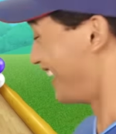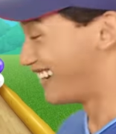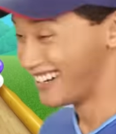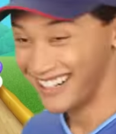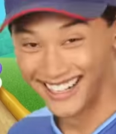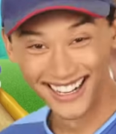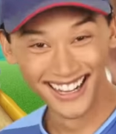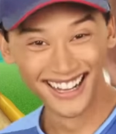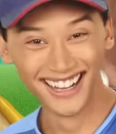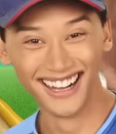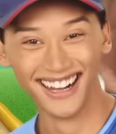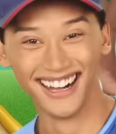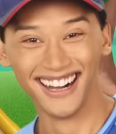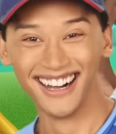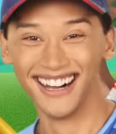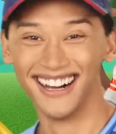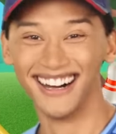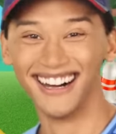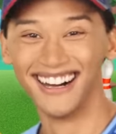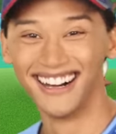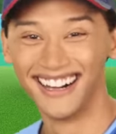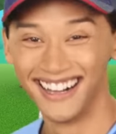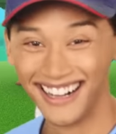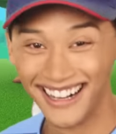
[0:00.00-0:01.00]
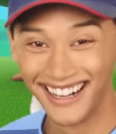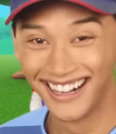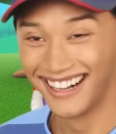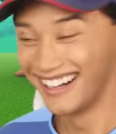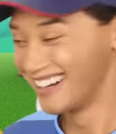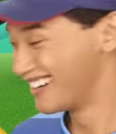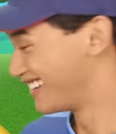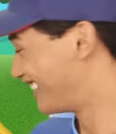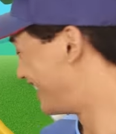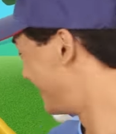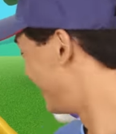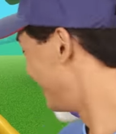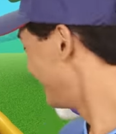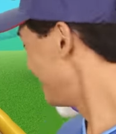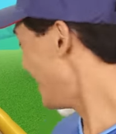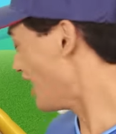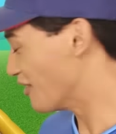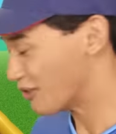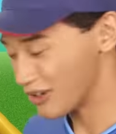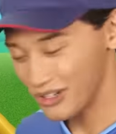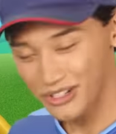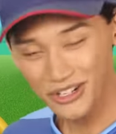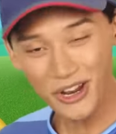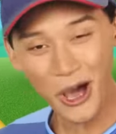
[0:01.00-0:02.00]
Thanks for helping, Coach. Oh,
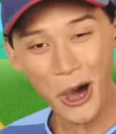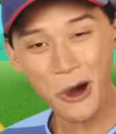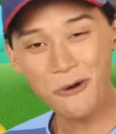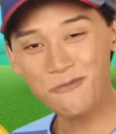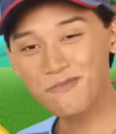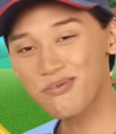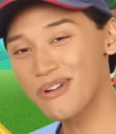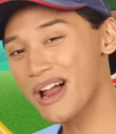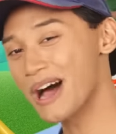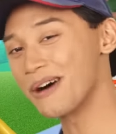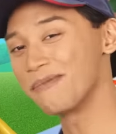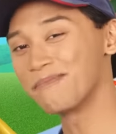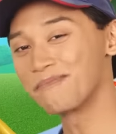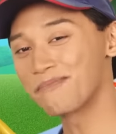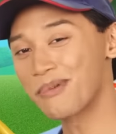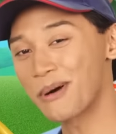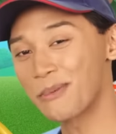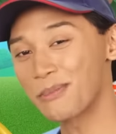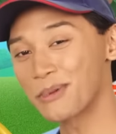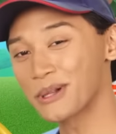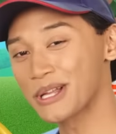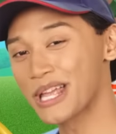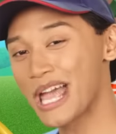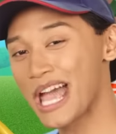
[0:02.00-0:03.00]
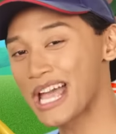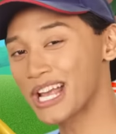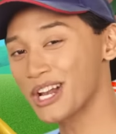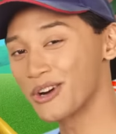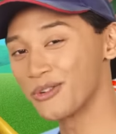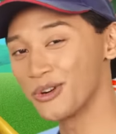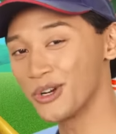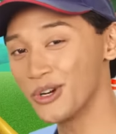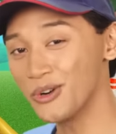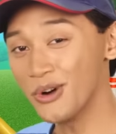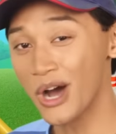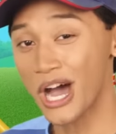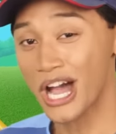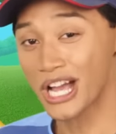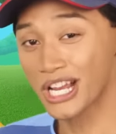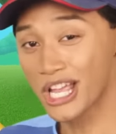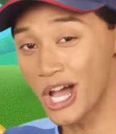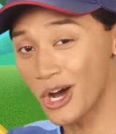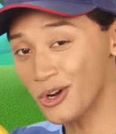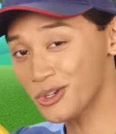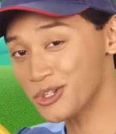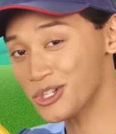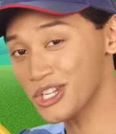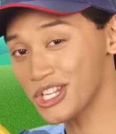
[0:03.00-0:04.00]
no problem, Purple Kangaroo.
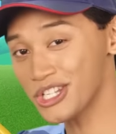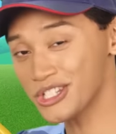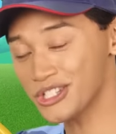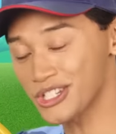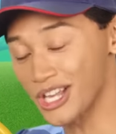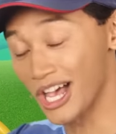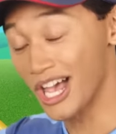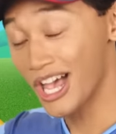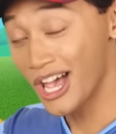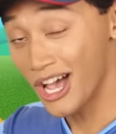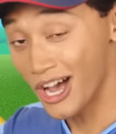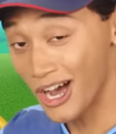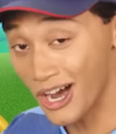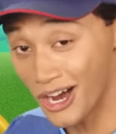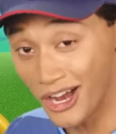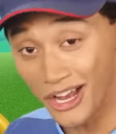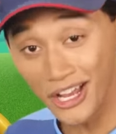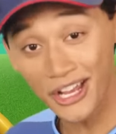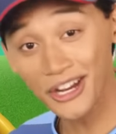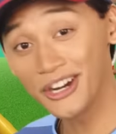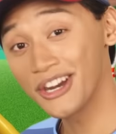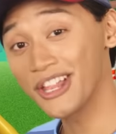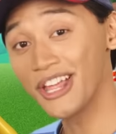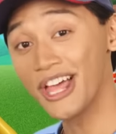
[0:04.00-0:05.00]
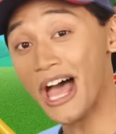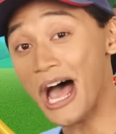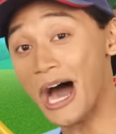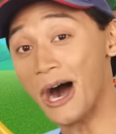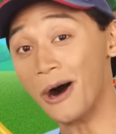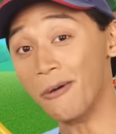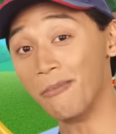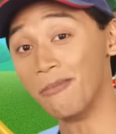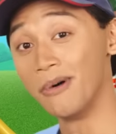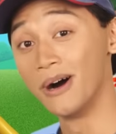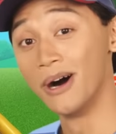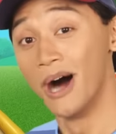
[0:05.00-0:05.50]
Coaches are here to help.